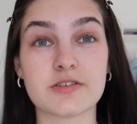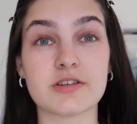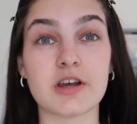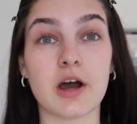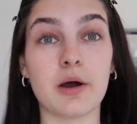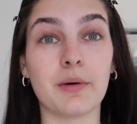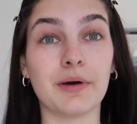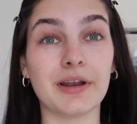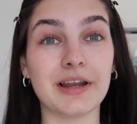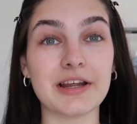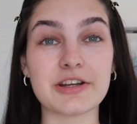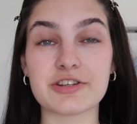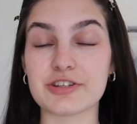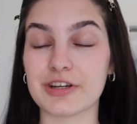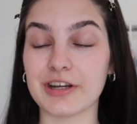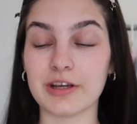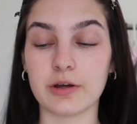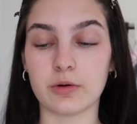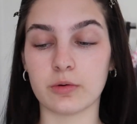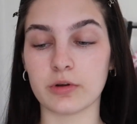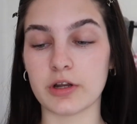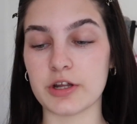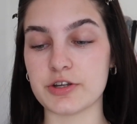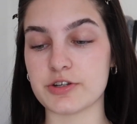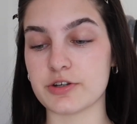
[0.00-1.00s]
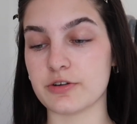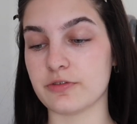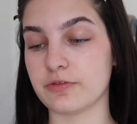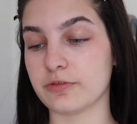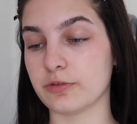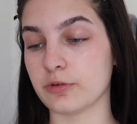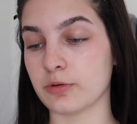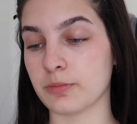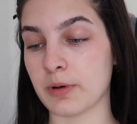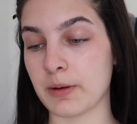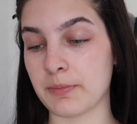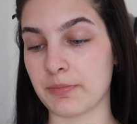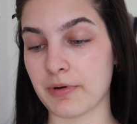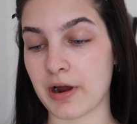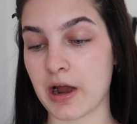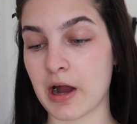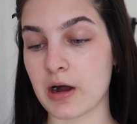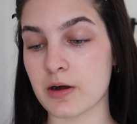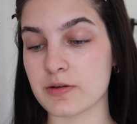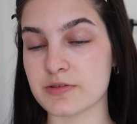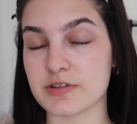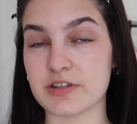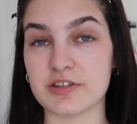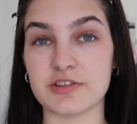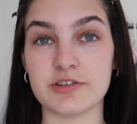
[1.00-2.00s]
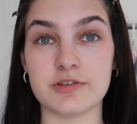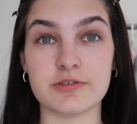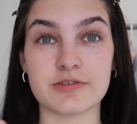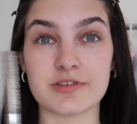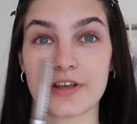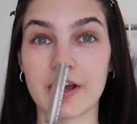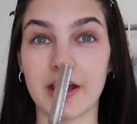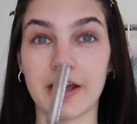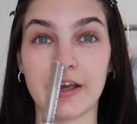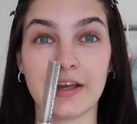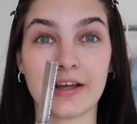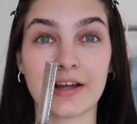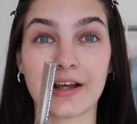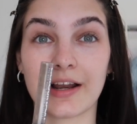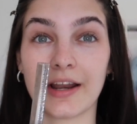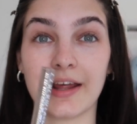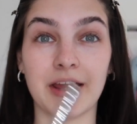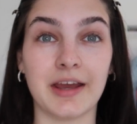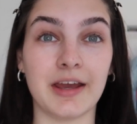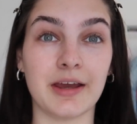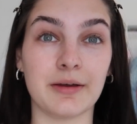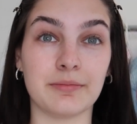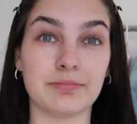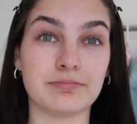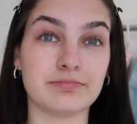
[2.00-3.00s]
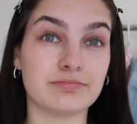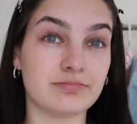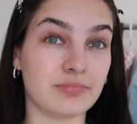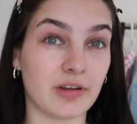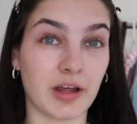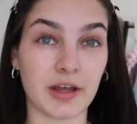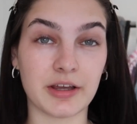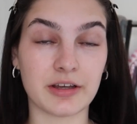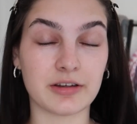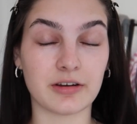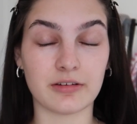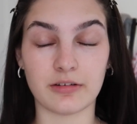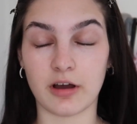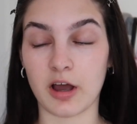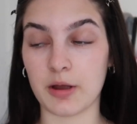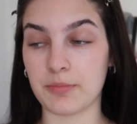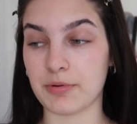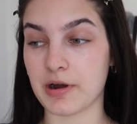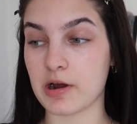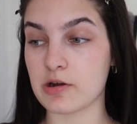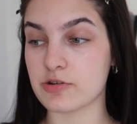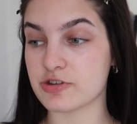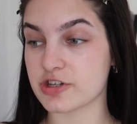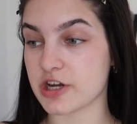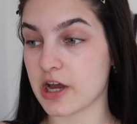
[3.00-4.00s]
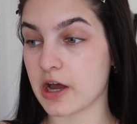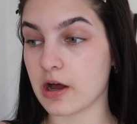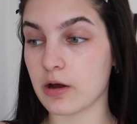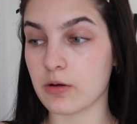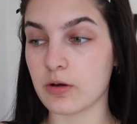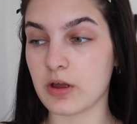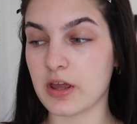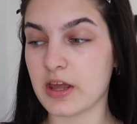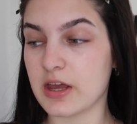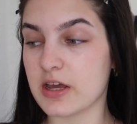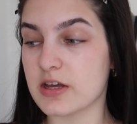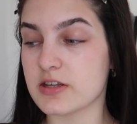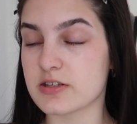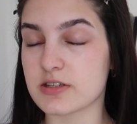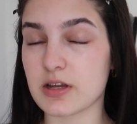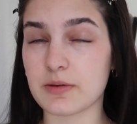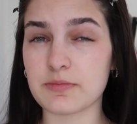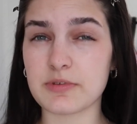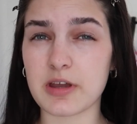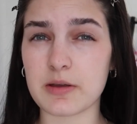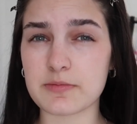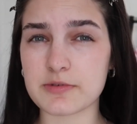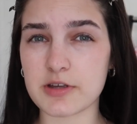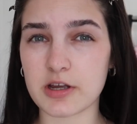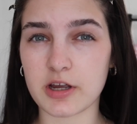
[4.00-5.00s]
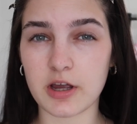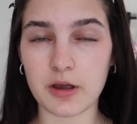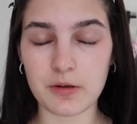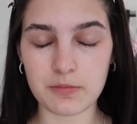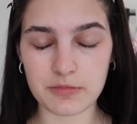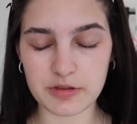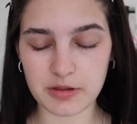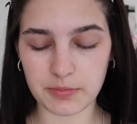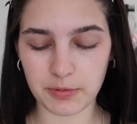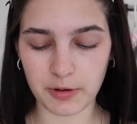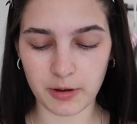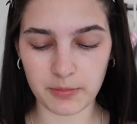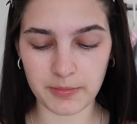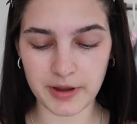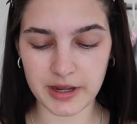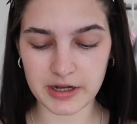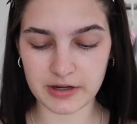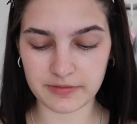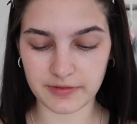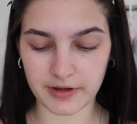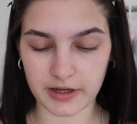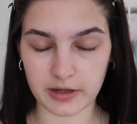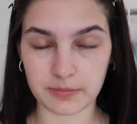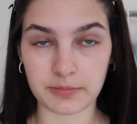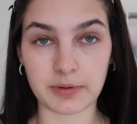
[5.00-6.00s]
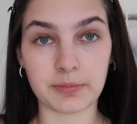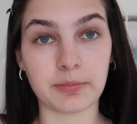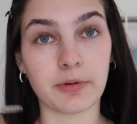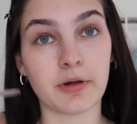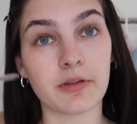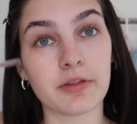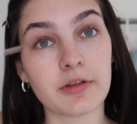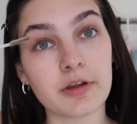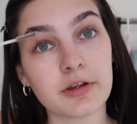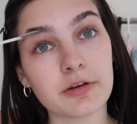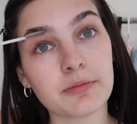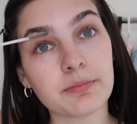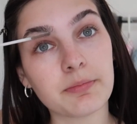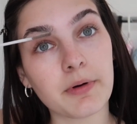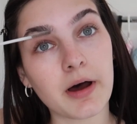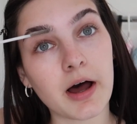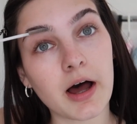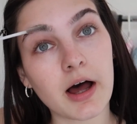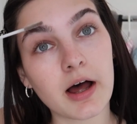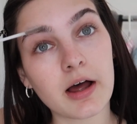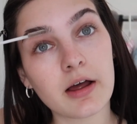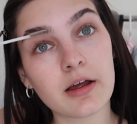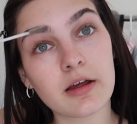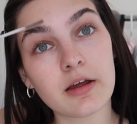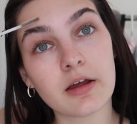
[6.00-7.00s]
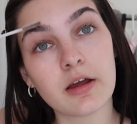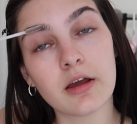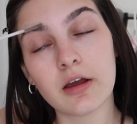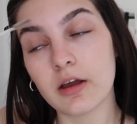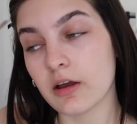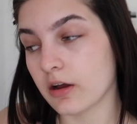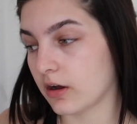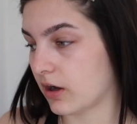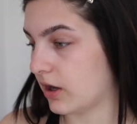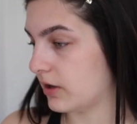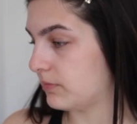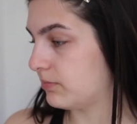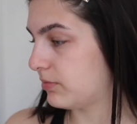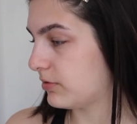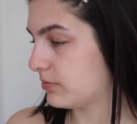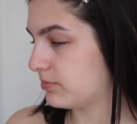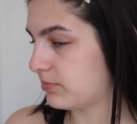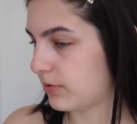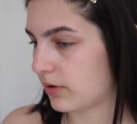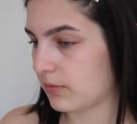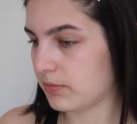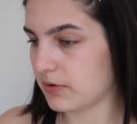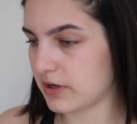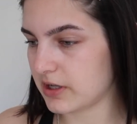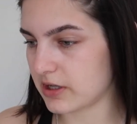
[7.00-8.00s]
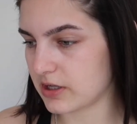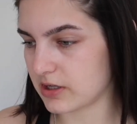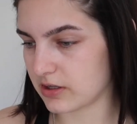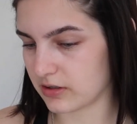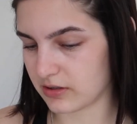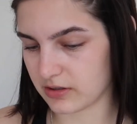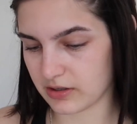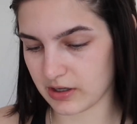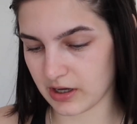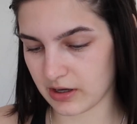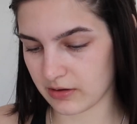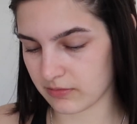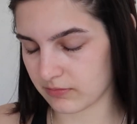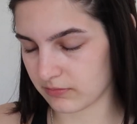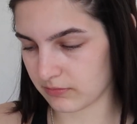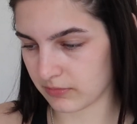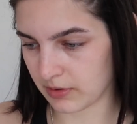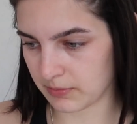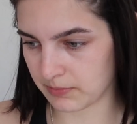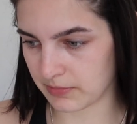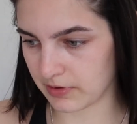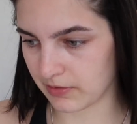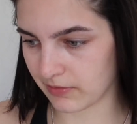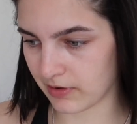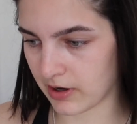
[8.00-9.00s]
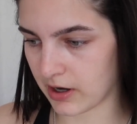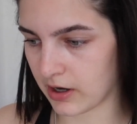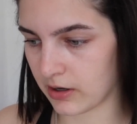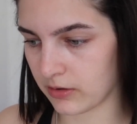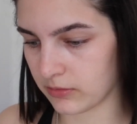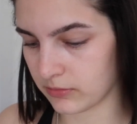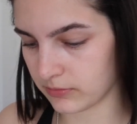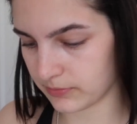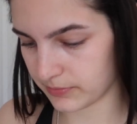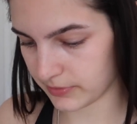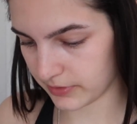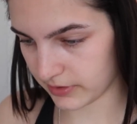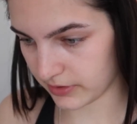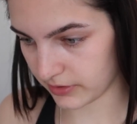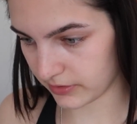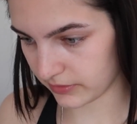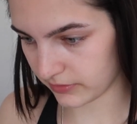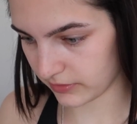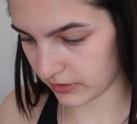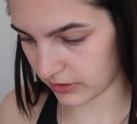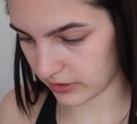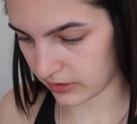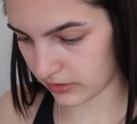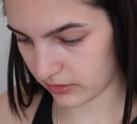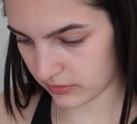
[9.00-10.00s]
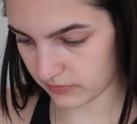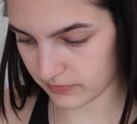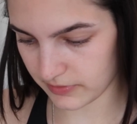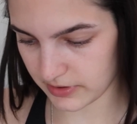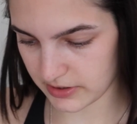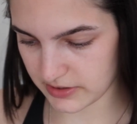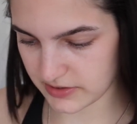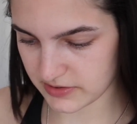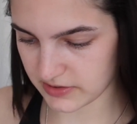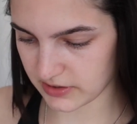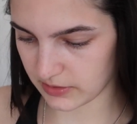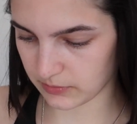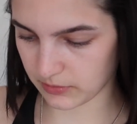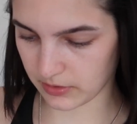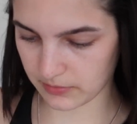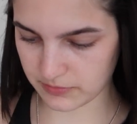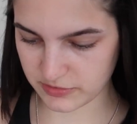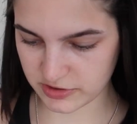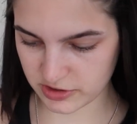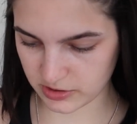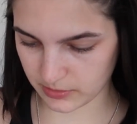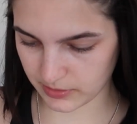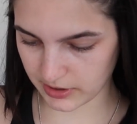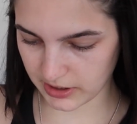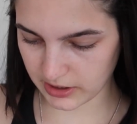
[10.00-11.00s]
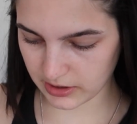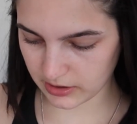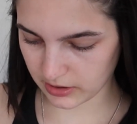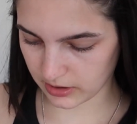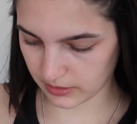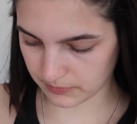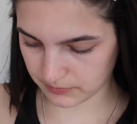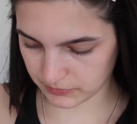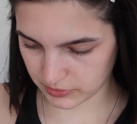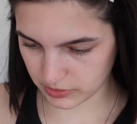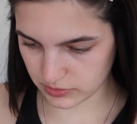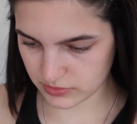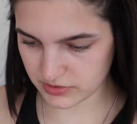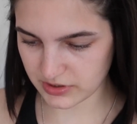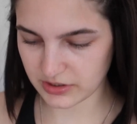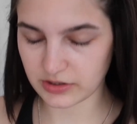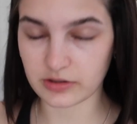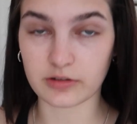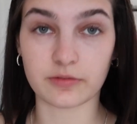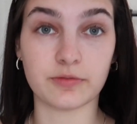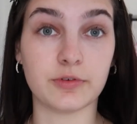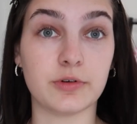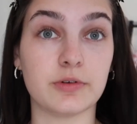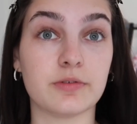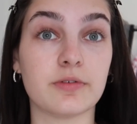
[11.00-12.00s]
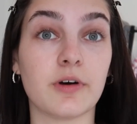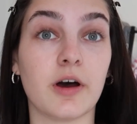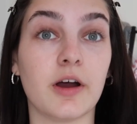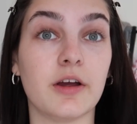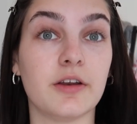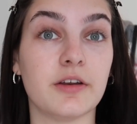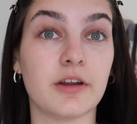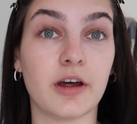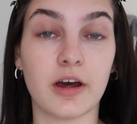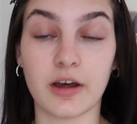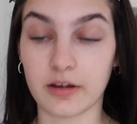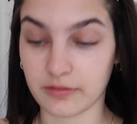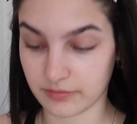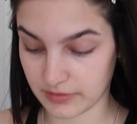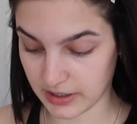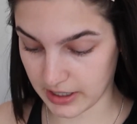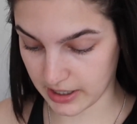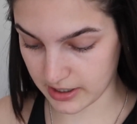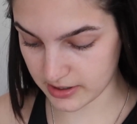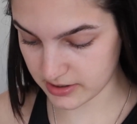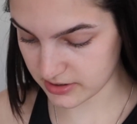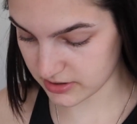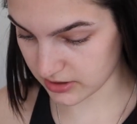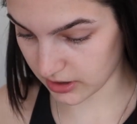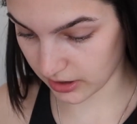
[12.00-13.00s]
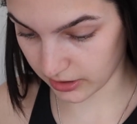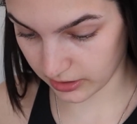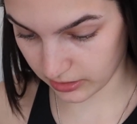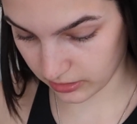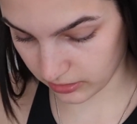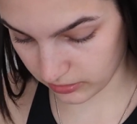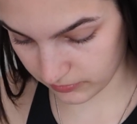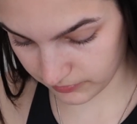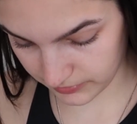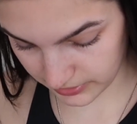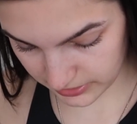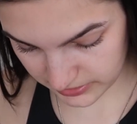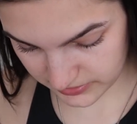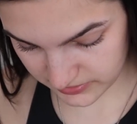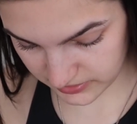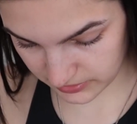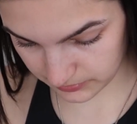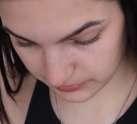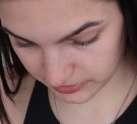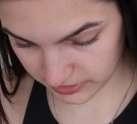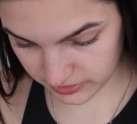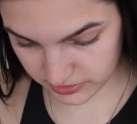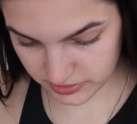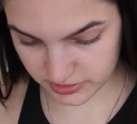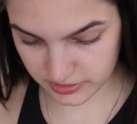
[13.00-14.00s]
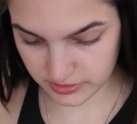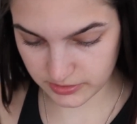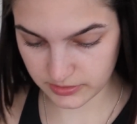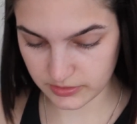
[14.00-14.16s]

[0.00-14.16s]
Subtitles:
So literally all I do for my brows is use a clear like eyebrow gel. Sometimes I go in with a pomade if I can be bothered, but I could probably get my mirror out because I can't really see what I'm doing. I'm using the viewfinder and I can't really see much.